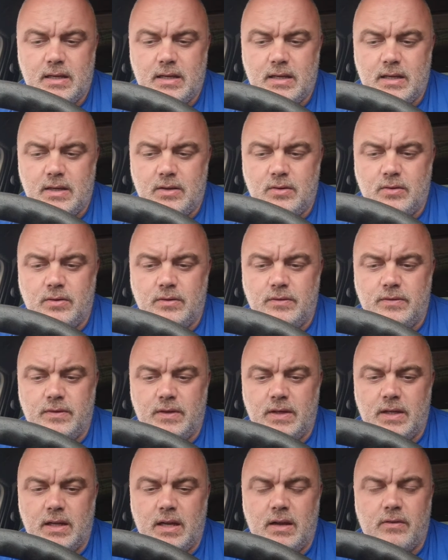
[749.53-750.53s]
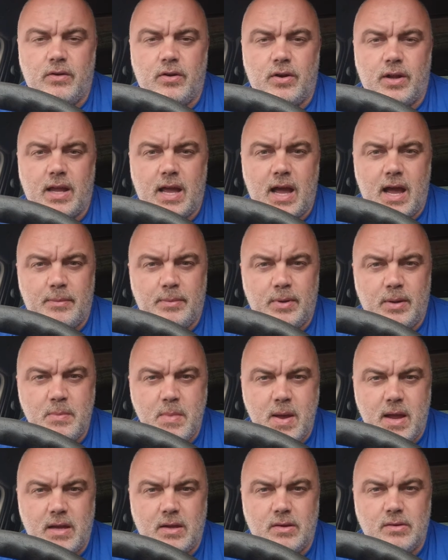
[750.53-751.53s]
And hopefully I've got a
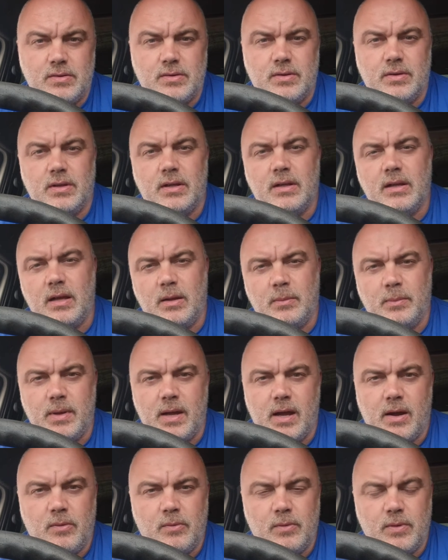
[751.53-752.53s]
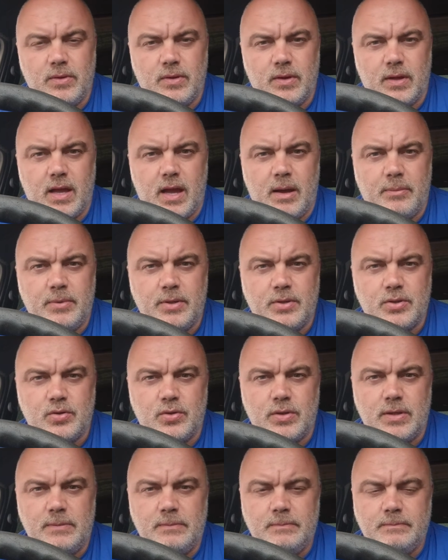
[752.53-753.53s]
cabinet maker who's going to help me out with the
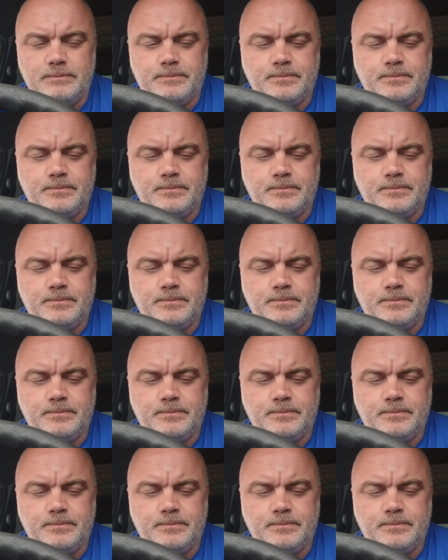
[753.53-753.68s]
cabinetry,